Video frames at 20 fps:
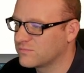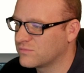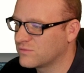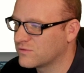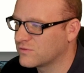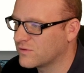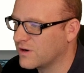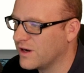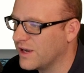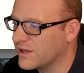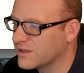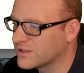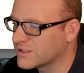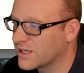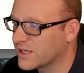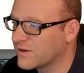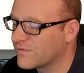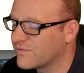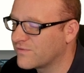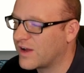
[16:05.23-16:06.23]
Great. It's
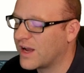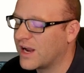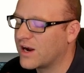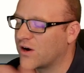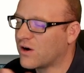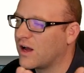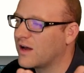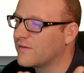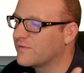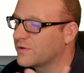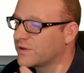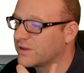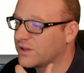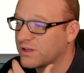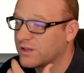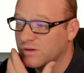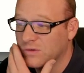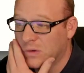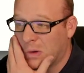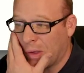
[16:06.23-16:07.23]
going to fire off
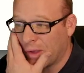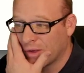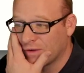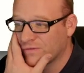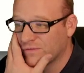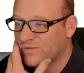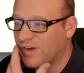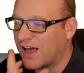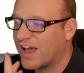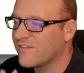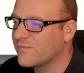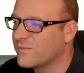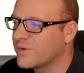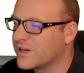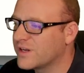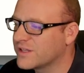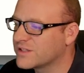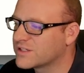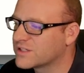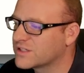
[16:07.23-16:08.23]
within 5
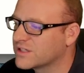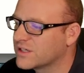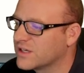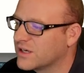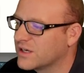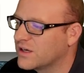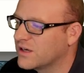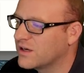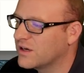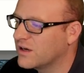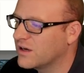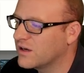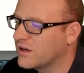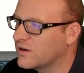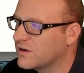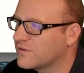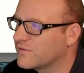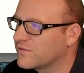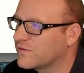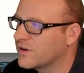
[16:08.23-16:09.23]
minutes
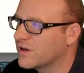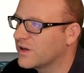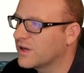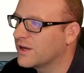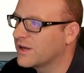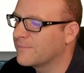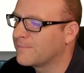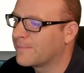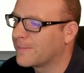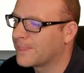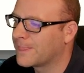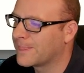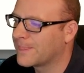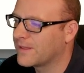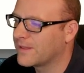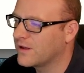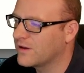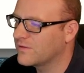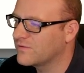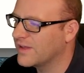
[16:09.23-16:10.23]
of
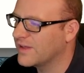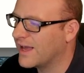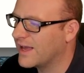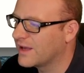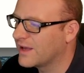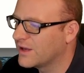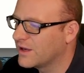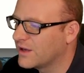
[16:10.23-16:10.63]
that.